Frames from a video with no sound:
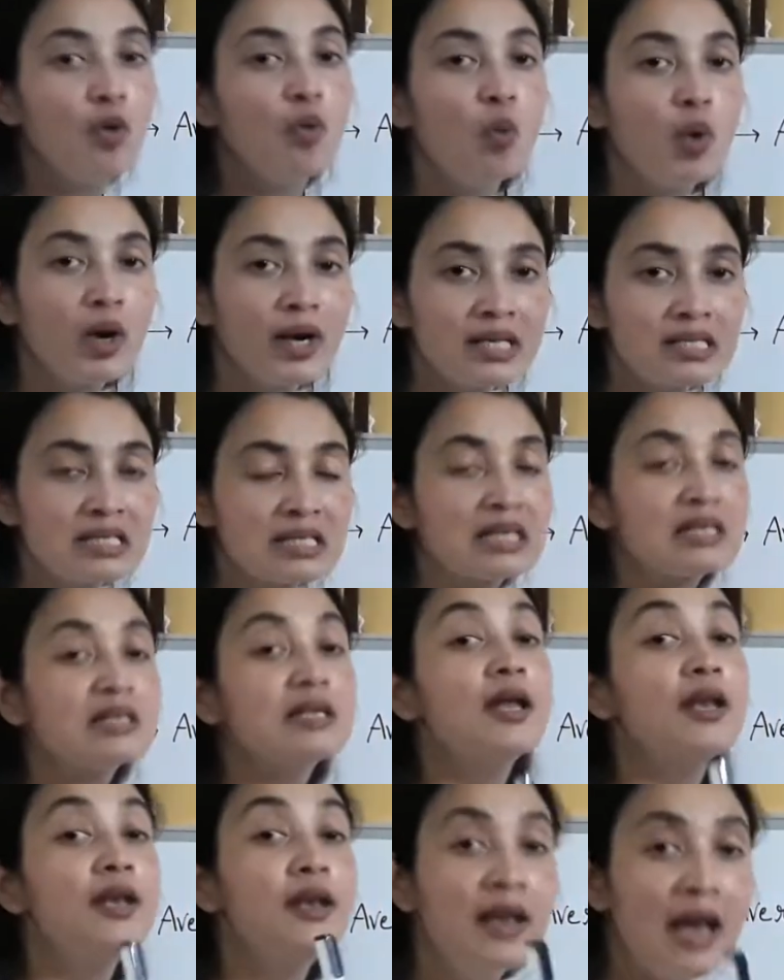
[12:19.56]
What is it?
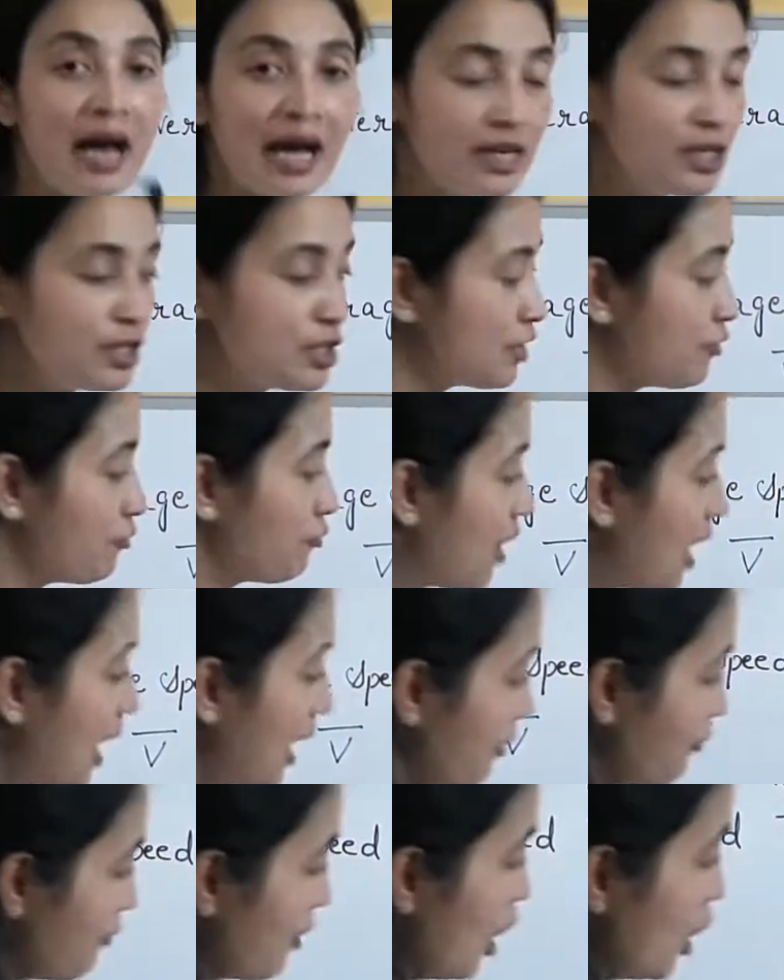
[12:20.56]

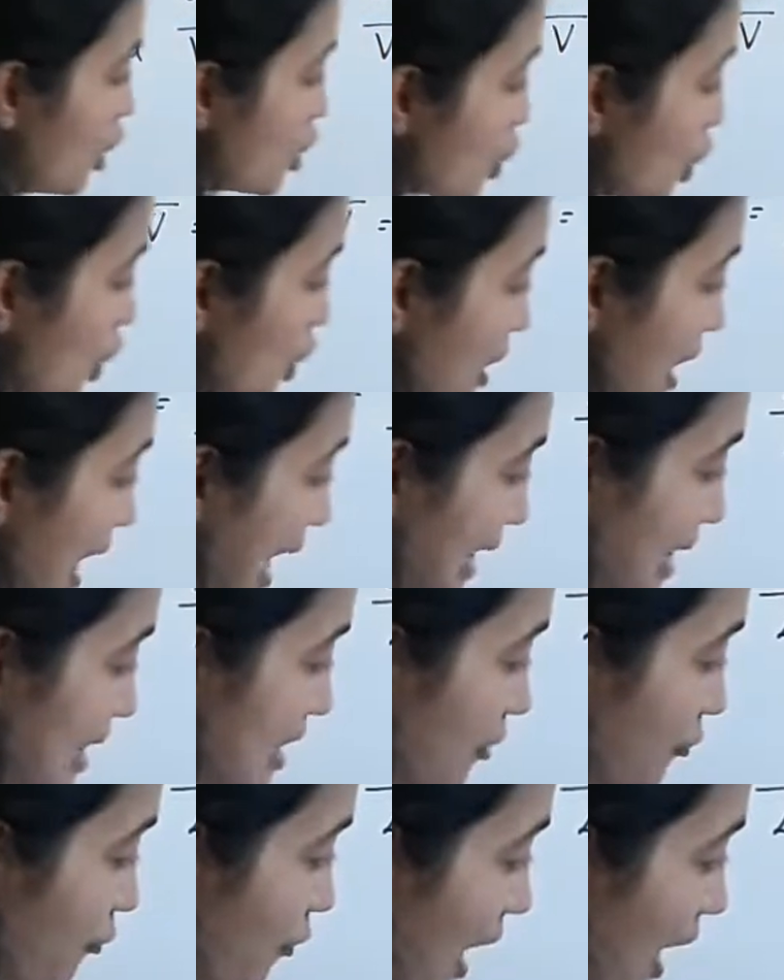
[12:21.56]
95. So
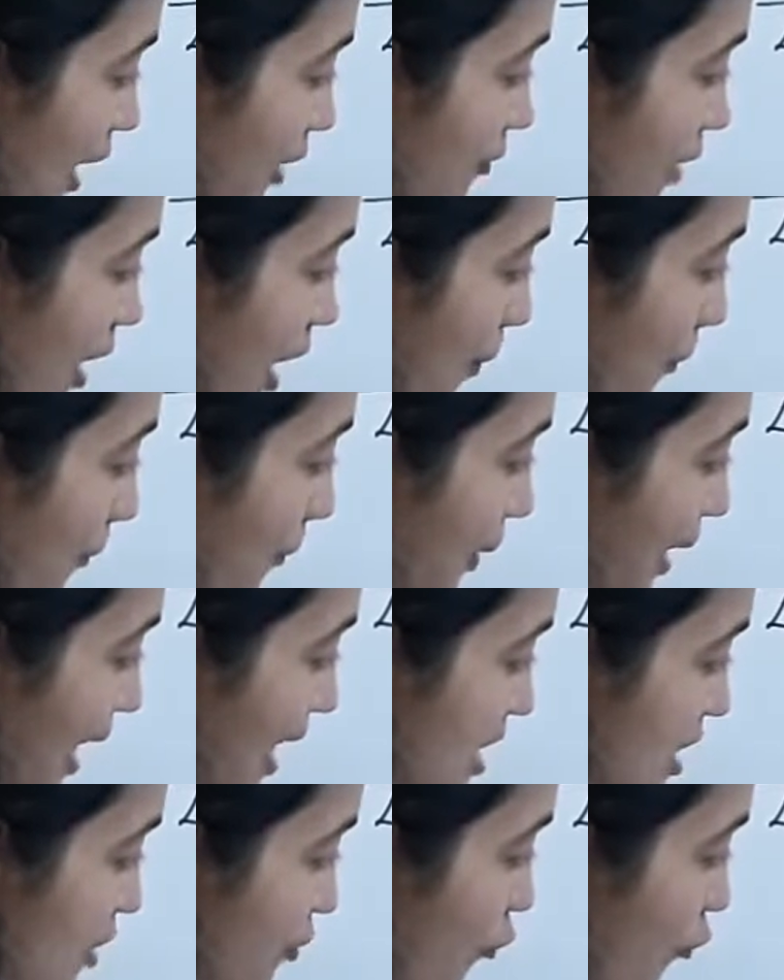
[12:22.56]
95 plus